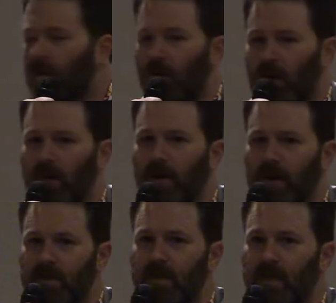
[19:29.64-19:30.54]
there
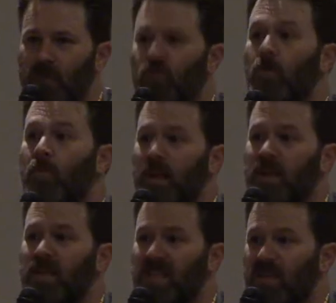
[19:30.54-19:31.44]
is a
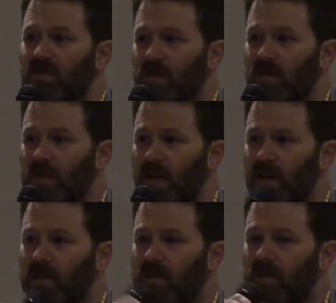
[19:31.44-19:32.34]
tremendous difference, yeah.